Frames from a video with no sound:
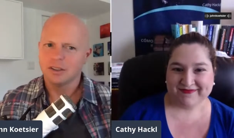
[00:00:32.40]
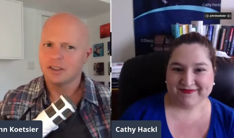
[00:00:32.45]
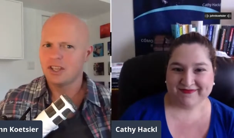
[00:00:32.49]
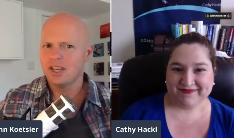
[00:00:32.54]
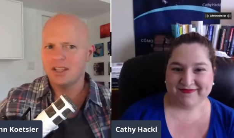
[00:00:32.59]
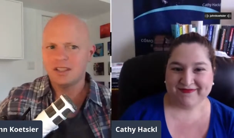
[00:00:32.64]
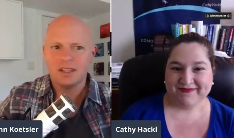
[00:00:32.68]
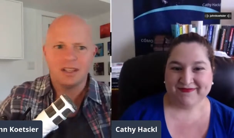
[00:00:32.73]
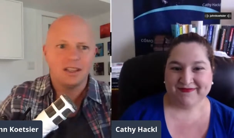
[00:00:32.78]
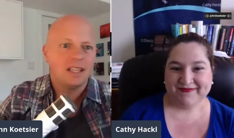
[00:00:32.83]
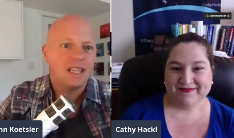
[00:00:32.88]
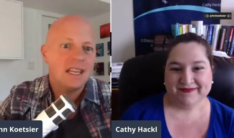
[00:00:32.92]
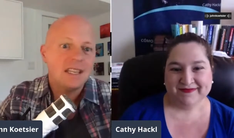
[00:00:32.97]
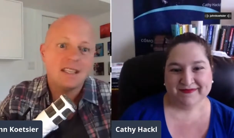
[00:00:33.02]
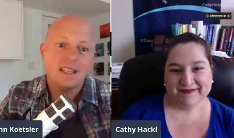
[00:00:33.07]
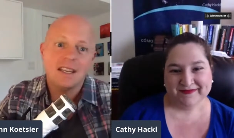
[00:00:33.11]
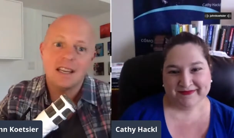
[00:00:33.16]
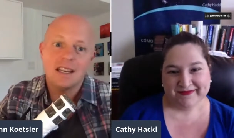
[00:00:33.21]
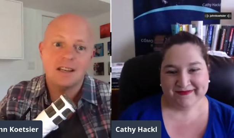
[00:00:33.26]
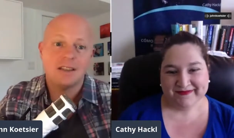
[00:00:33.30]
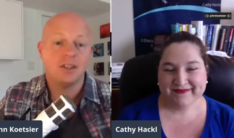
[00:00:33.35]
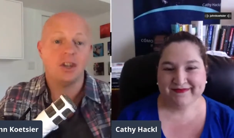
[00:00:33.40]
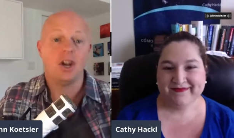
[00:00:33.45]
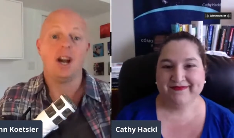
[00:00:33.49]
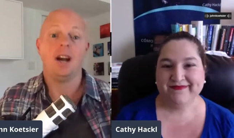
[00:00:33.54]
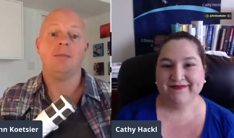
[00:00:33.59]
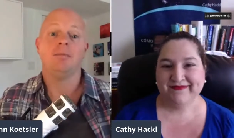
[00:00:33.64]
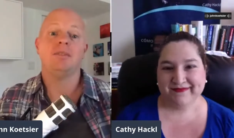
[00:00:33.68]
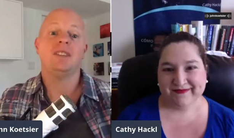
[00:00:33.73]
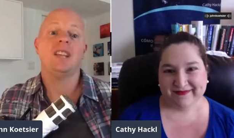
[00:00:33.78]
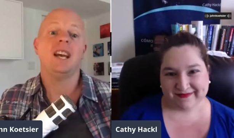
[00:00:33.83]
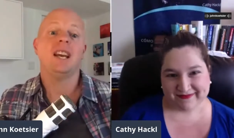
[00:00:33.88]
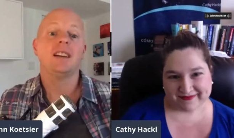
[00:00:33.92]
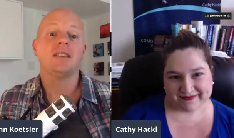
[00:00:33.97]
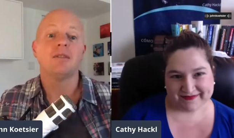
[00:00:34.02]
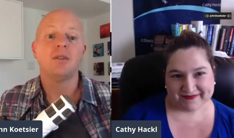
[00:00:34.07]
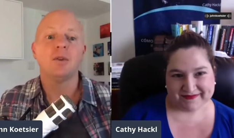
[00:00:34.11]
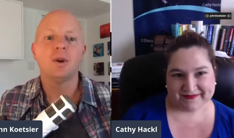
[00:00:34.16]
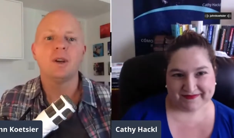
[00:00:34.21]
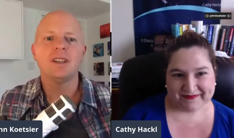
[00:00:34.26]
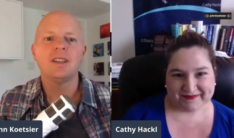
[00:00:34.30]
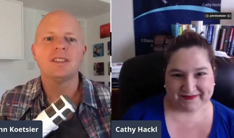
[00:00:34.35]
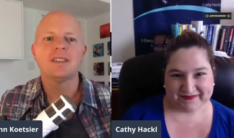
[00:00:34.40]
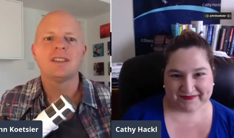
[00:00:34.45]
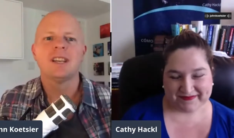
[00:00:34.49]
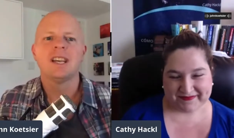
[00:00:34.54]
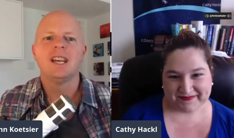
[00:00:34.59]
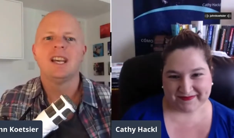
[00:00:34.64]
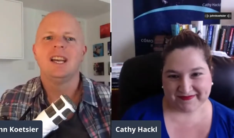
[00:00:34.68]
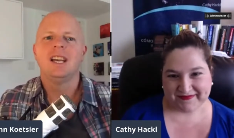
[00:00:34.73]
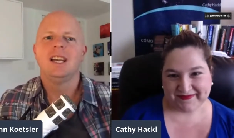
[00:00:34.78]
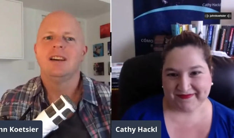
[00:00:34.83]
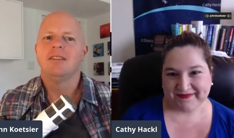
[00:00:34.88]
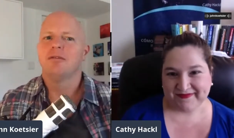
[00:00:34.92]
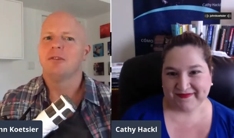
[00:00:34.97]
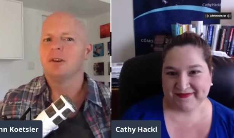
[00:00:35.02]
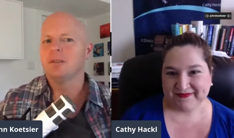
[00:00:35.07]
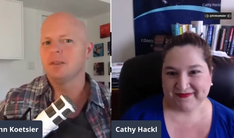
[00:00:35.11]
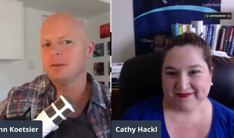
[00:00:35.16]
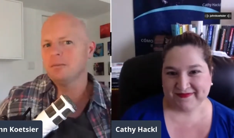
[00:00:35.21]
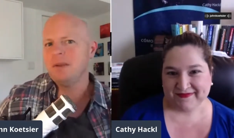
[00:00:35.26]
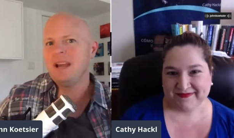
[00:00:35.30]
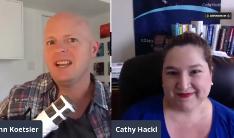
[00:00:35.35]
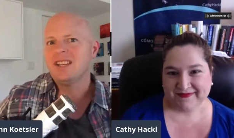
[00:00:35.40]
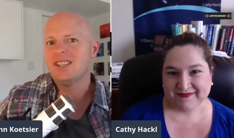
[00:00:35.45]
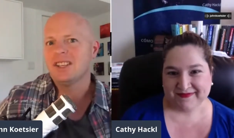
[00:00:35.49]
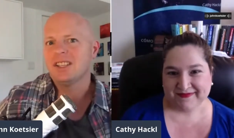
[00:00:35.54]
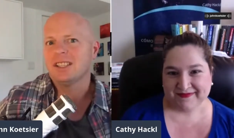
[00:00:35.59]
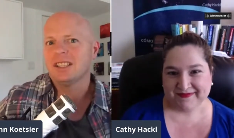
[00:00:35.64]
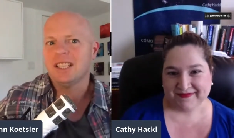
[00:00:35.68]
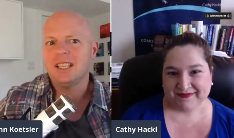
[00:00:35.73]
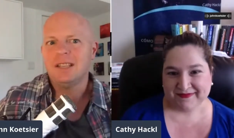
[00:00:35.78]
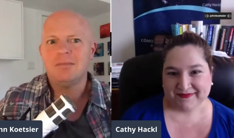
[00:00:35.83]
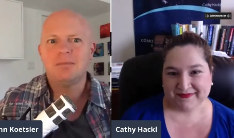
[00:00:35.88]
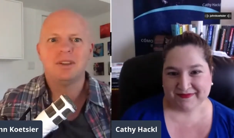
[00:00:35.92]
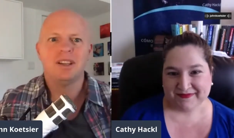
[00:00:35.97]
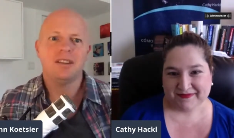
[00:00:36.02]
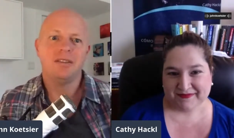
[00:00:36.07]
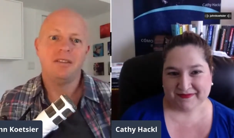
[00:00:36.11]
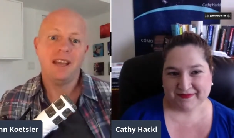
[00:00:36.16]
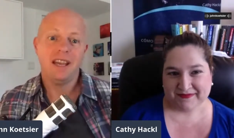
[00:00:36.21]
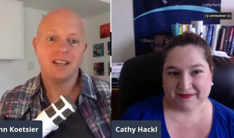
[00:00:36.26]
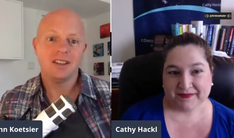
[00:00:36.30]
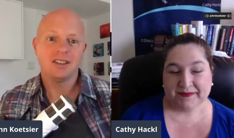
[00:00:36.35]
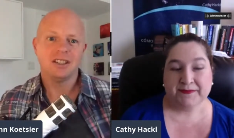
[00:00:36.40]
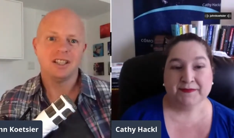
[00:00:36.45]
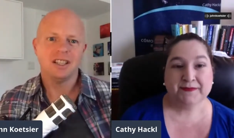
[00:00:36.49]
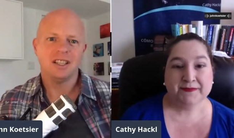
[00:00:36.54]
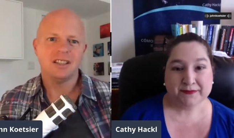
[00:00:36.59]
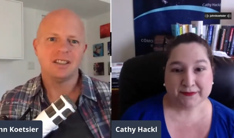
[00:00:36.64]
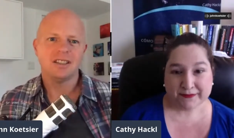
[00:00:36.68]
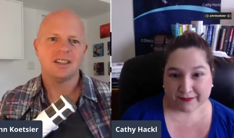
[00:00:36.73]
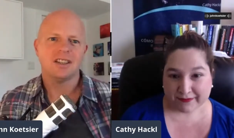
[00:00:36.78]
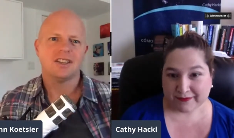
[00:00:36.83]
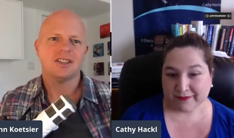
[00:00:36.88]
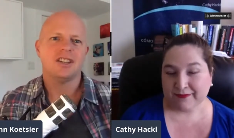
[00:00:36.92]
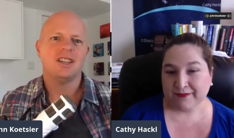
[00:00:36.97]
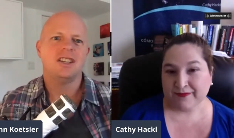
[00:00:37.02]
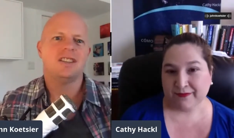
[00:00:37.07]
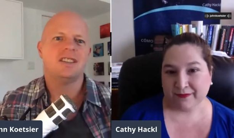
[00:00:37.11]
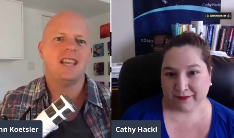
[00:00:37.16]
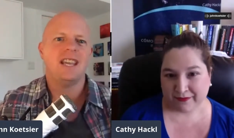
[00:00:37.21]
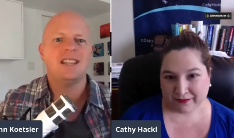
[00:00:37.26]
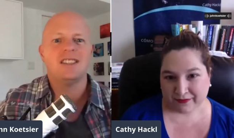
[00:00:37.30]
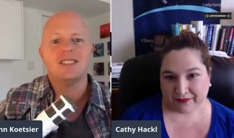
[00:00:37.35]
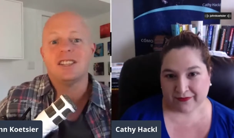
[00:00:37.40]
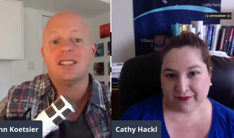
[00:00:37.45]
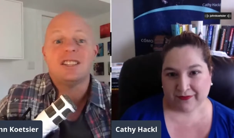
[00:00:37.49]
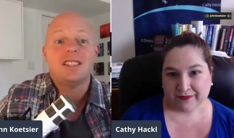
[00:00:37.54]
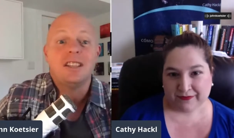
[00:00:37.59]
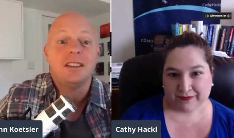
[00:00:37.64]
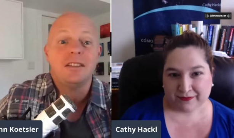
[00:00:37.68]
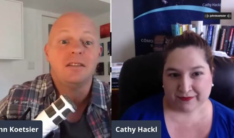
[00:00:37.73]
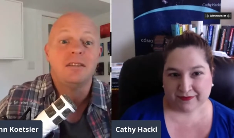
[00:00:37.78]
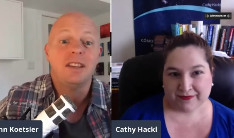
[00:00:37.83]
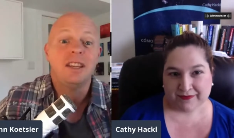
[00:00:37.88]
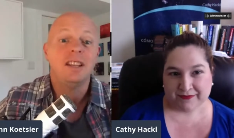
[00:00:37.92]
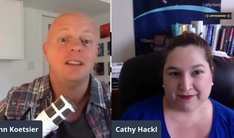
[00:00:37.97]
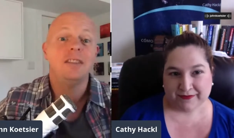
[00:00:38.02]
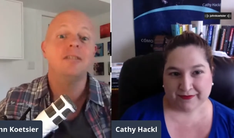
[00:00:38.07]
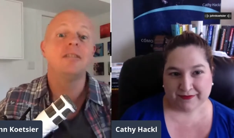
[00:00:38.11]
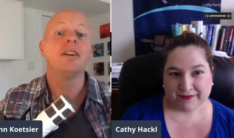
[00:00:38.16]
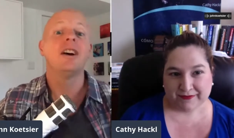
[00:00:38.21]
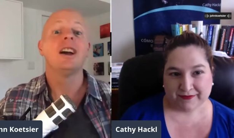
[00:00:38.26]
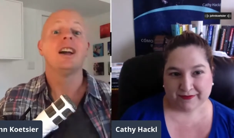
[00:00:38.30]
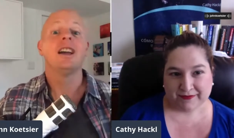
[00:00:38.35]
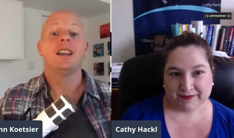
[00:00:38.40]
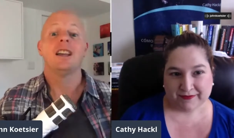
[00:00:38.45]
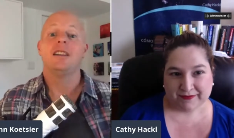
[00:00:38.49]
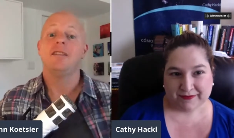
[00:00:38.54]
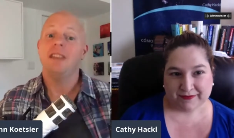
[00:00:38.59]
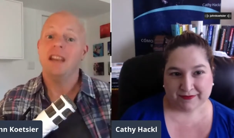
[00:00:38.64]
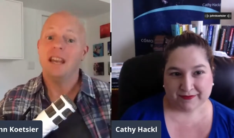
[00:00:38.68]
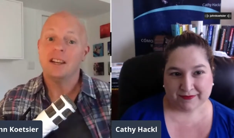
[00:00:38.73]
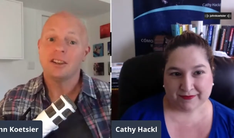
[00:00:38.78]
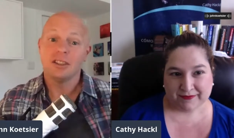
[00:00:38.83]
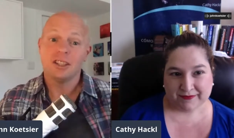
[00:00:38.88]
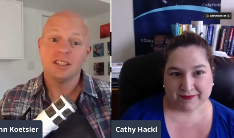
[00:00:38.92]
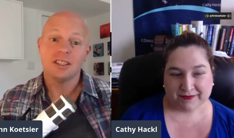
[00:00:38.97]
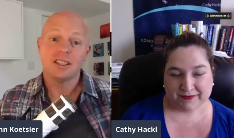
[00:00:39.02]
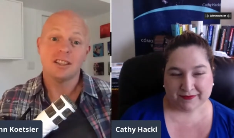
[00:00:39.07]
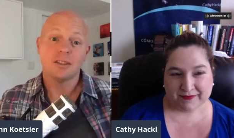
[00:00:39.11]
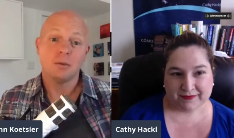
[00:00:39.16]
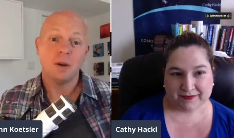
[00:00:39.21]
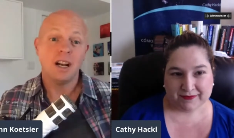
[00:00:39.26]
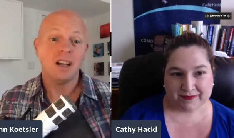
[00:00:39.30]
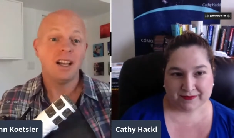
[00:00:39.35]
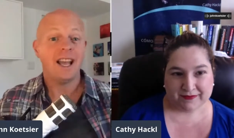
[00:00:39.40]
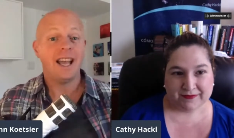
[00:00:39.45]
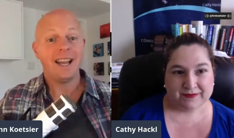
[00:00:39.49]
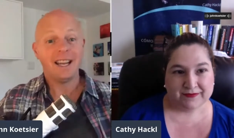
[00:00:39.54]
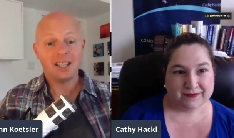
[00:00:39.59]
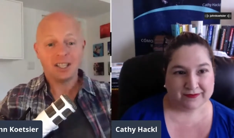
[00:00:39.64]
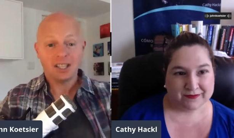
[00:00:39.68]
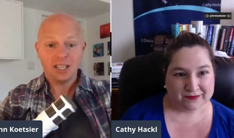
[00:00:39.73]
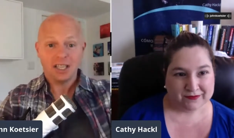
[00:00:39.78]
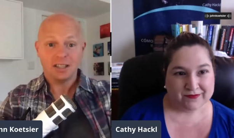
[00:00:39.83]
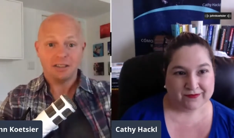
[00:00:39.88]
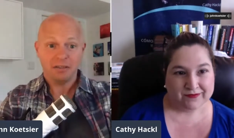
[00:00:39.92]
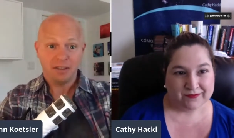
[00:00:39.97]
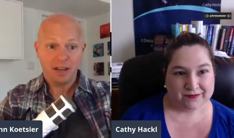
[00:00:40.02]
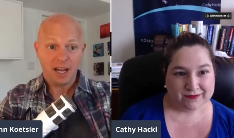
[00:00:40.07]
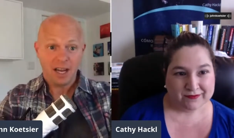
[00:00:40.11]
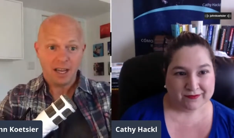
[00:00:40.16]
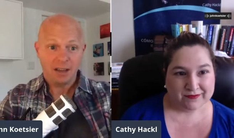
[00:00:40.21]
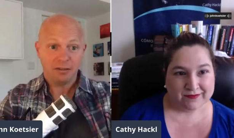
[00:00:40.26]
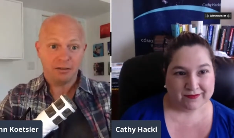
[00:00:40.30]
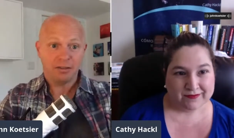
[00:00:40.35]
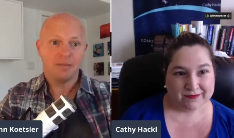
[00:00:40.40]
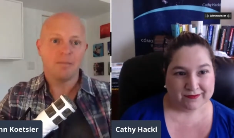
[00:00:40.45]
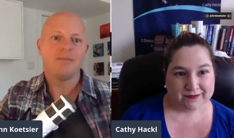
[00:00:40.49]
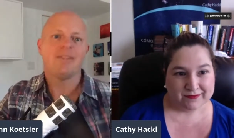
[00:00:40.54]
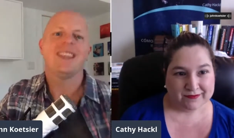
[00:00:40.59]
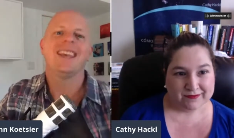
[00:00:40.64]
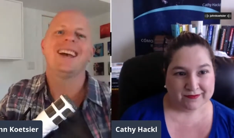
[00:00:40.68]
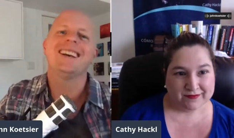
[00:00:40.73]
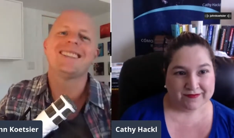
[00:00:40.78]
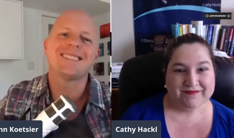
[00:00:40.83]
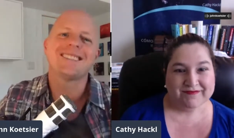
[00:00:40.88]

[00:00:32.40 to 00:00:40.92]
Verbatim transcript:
Speaker 1: She's a LinkedIn top tech voice former Magic Leap evangelist. She's HTC Vive evangelist as well. Actually, it's Vive, has